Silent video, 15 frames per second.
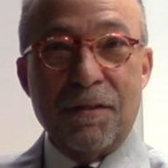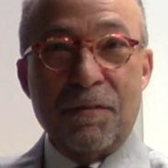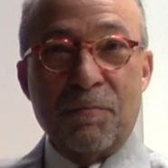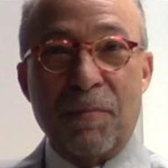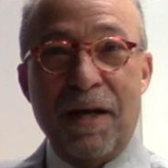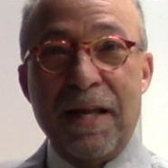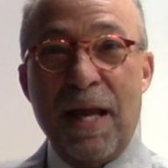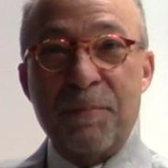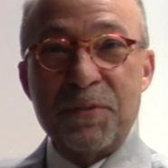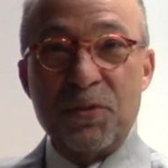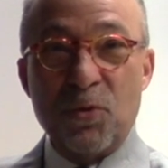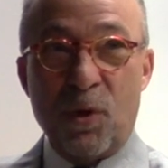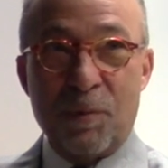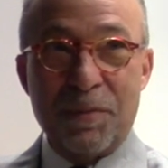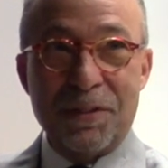My name's
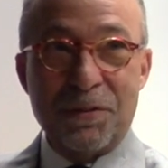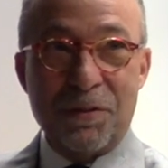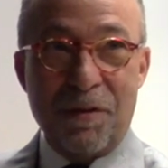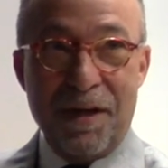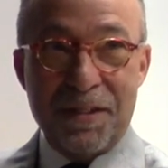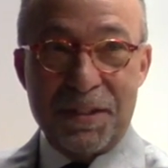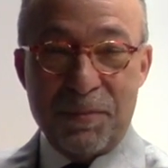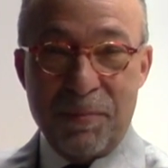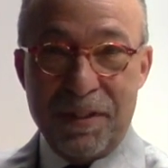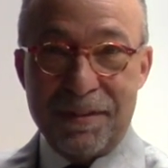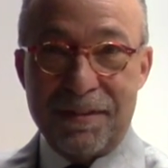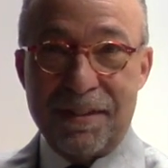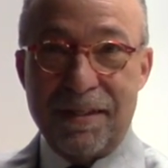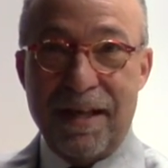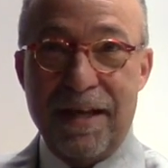Norman
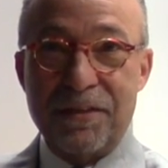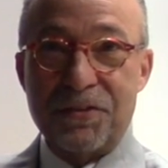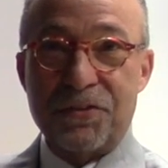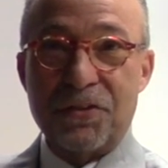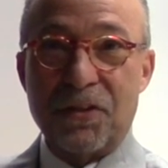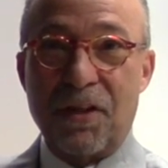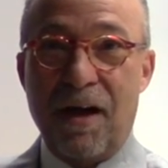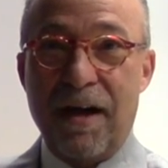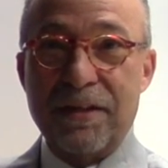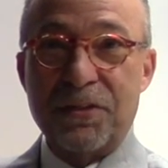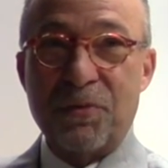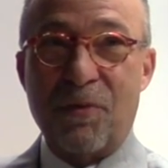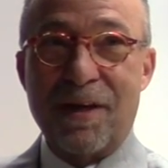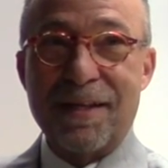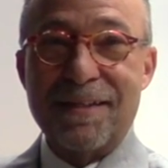Kreisman. Today's July
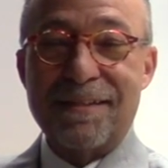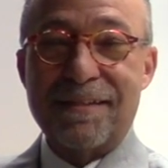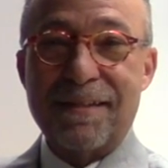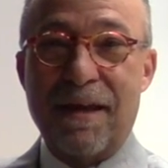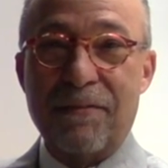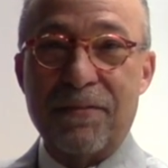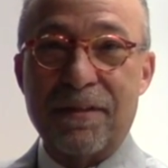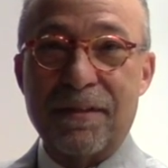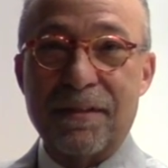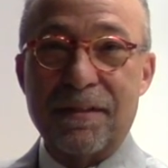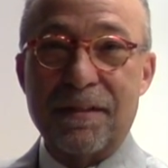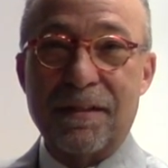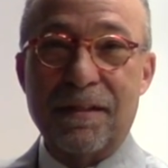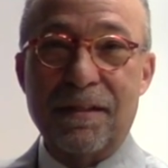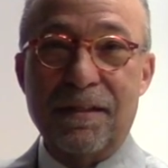
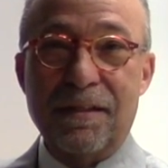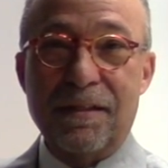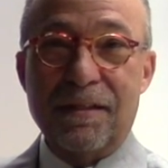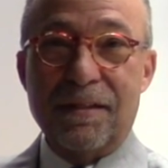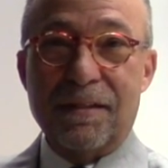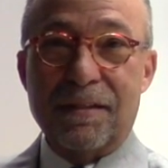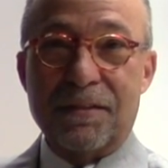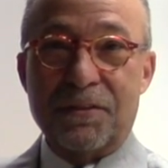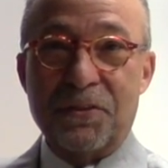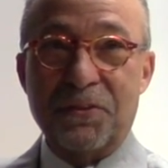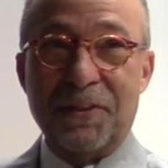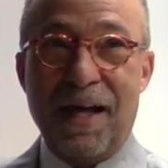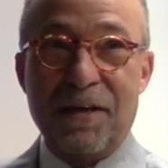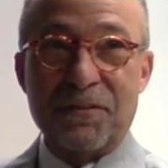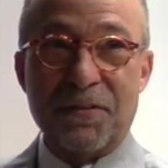27,
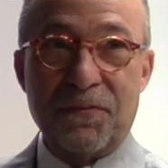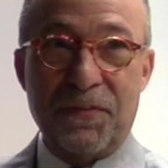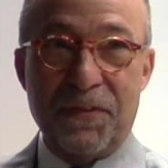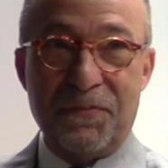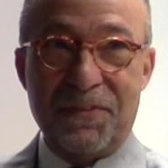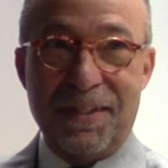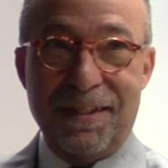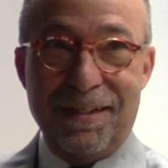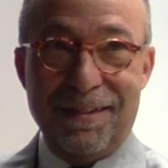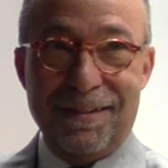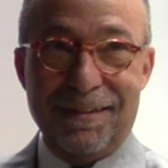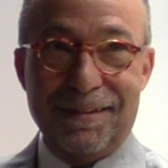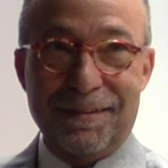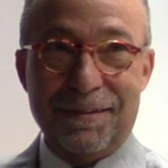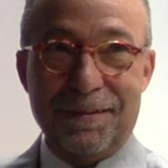2015.
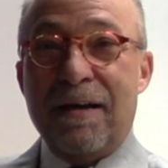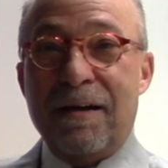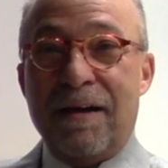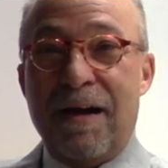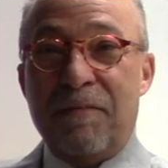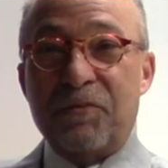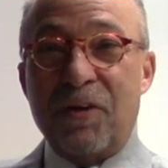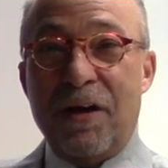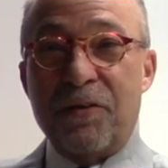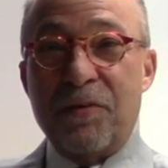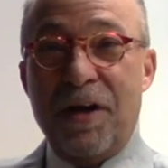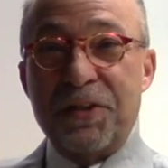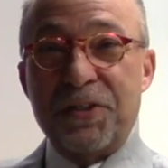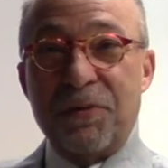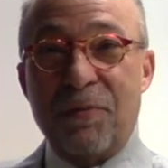After I
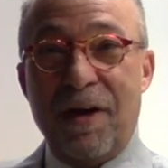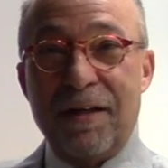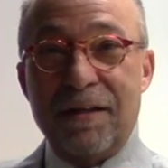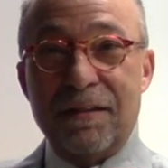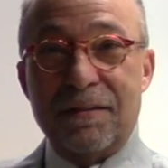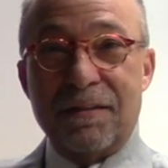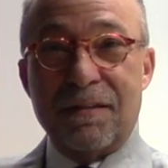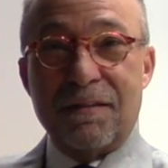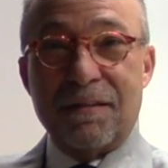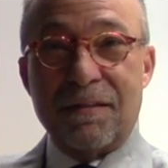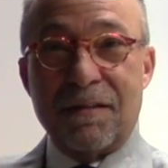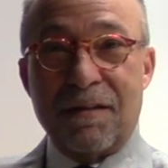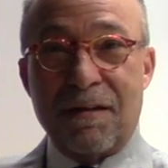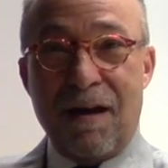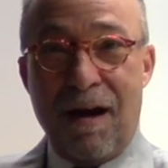graduated
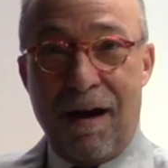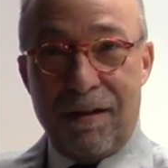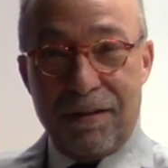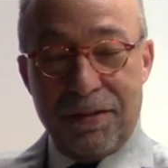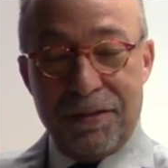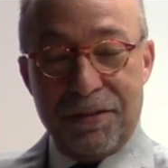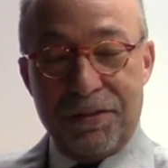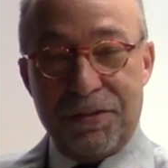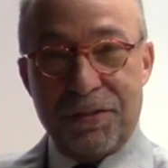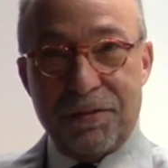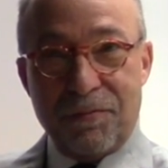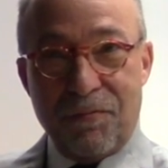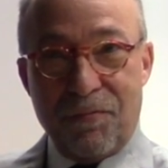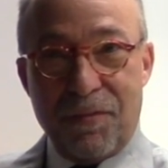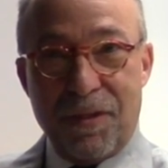college
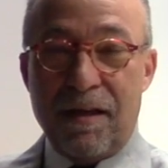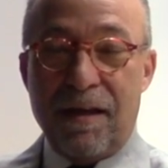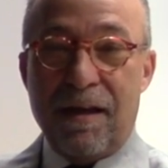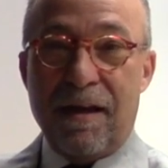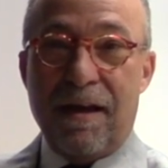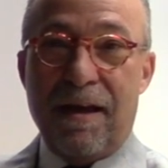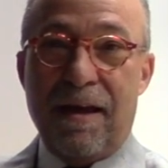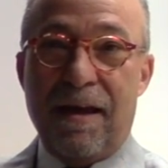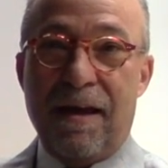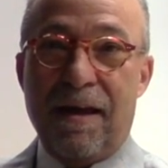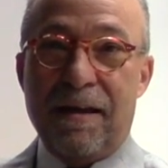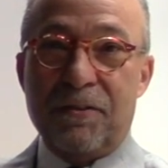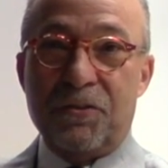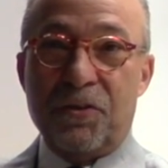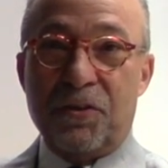
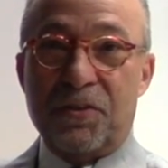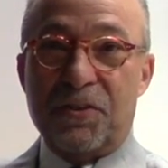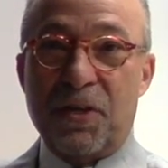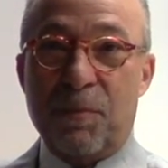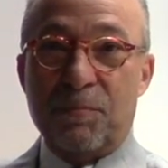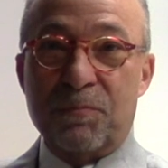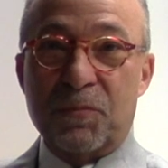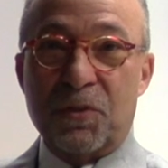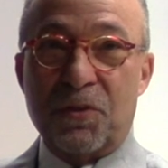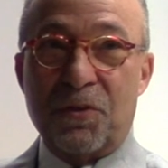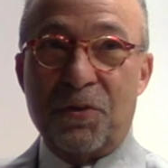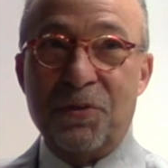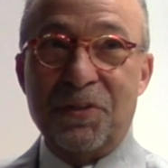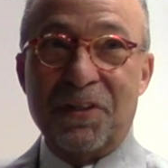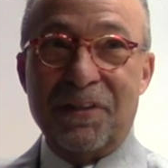and took some
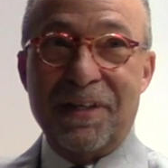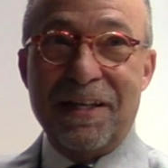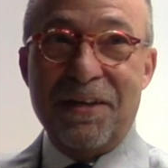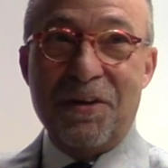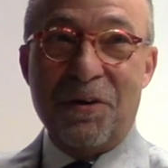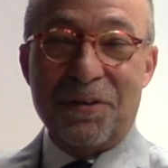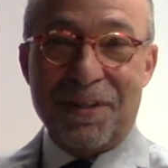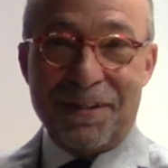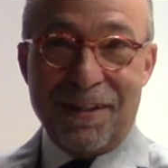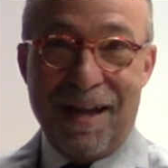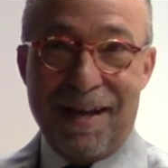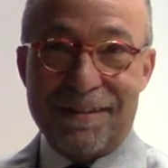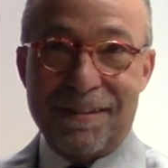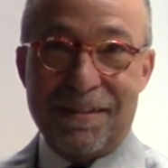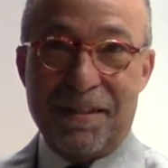Kundalini yoga
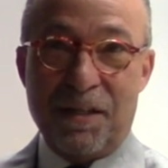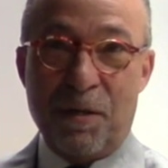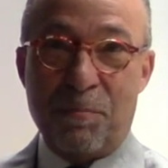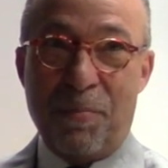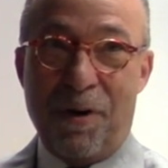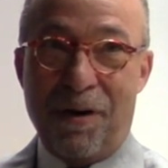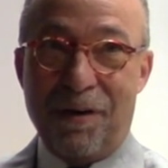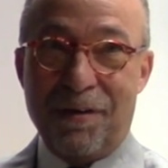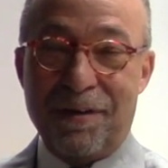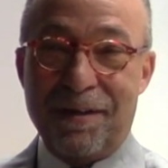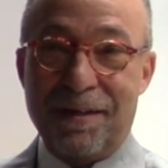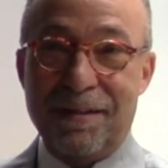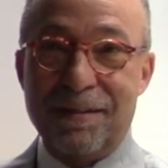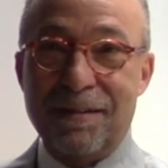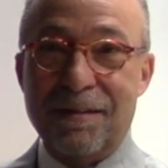classes in a park
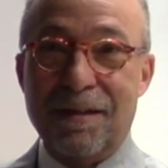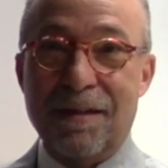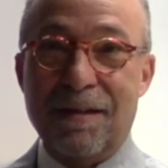in